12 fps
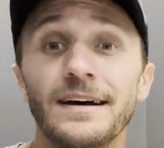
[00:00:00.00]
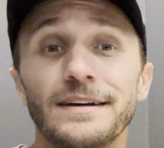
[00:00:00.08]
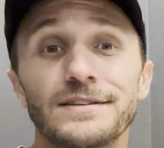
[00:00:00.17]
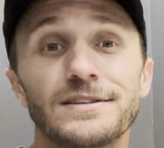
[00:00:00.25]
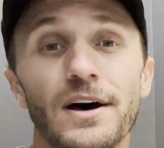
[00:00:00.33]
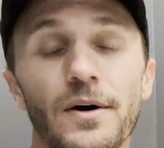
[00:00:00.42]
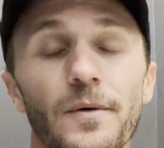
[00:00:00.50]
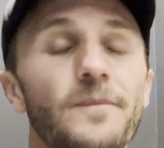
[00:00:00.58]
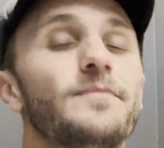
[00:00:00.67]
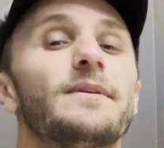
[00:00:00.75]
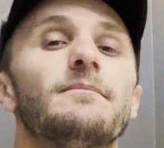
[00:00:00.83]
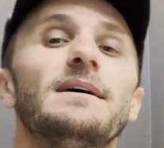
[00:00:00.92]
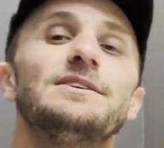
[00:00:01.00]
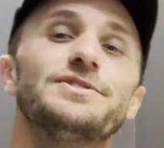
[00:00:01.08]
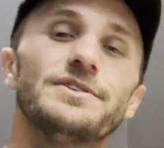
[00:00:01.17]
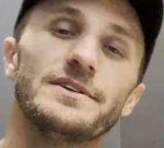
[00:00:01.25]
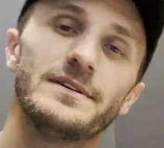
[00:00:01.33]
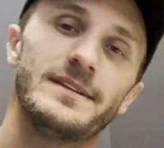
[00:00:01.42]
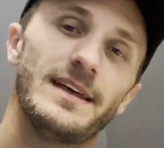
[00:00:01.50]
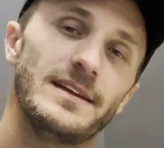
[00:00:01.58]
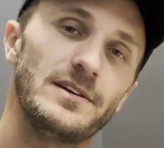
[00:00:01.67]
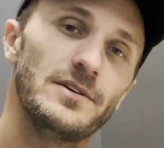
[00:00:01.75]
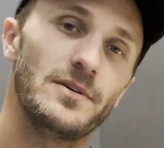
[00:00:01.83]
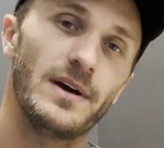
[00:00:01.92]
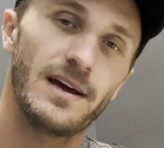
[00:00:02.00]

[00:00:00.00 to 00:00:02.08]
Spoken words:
So make sure that you